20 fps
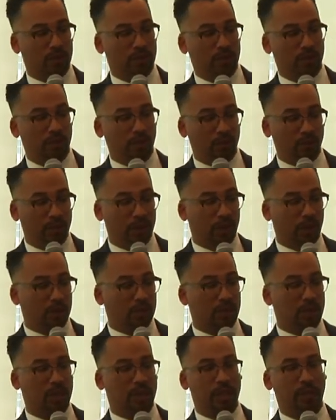We should be
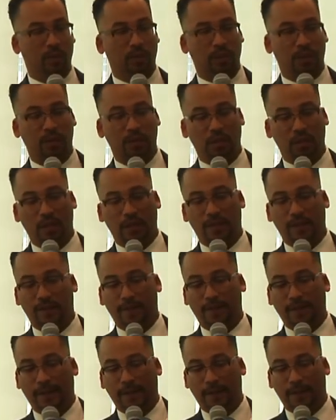relaunching the network
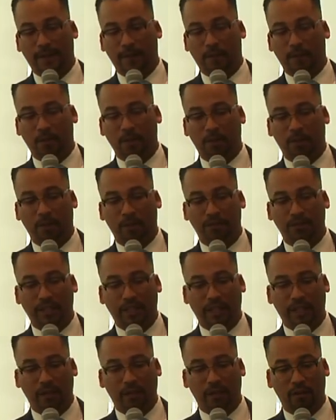on my
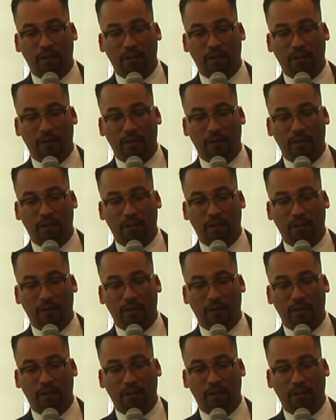birthday,